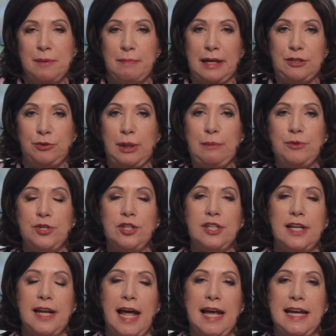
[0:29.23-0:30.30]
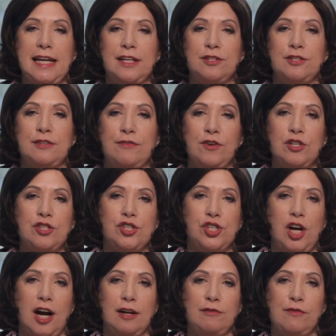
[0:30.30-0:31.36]
My scripture today is 1
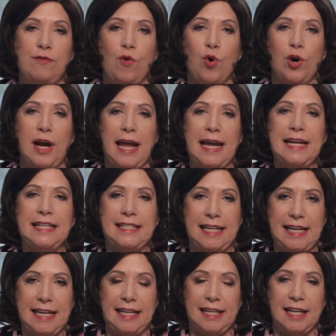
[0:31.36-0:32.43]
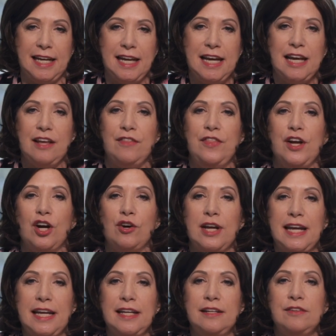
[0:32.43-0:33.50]
John 4:18. There
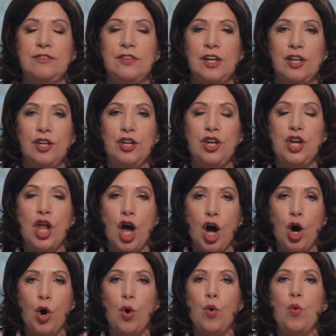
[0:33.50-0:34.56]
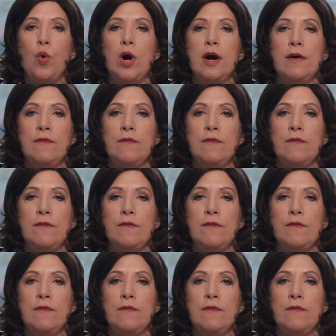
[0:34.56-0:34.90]
is no